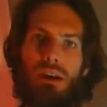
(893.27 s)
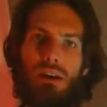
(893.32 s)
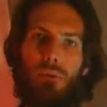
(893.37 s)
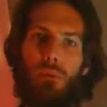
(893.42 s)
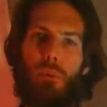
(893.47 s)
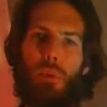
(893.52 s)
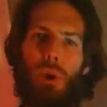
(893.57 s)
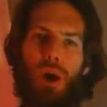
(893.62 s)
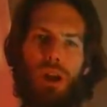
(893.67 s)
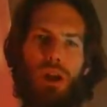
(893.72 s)

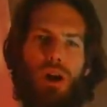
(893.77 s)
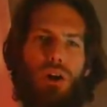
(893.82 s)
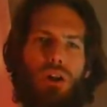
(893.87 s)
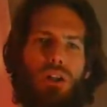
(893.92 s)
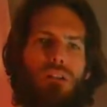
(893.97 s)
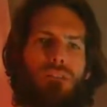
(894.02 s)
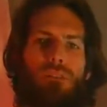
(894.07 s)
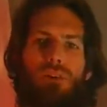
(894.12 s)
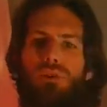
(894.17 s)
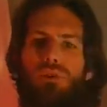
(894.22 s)
what all
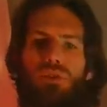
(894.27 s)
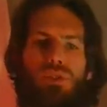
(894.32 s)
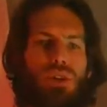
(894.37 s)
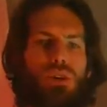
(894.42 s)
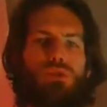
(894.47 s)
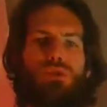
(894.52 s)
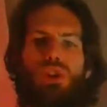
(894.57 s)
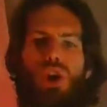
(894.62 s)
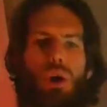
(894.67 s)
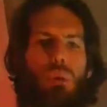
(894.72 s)
of those
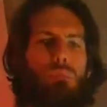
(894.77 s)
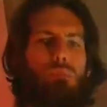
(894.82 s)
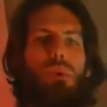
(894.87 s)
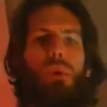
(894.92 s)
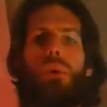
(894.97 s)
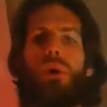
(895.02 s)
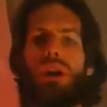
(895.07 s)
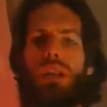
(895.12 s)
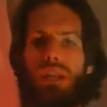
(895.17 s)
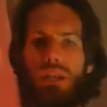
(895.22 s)
notes are
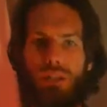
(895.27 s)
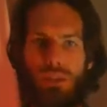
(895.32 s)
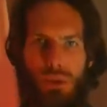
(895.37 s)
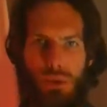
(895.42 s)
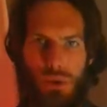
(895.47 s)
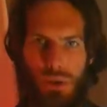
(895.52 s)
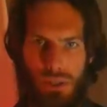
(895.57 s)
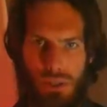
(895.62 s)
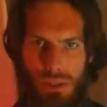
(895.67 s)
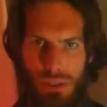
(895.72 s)
pointing
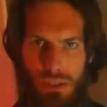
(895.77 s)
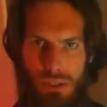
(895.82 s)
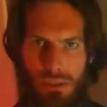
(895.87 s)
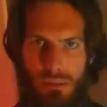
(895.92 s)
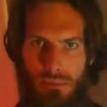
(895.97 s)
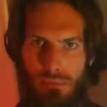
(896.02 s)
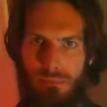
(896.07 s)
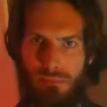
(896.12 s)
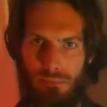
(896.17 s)
towards.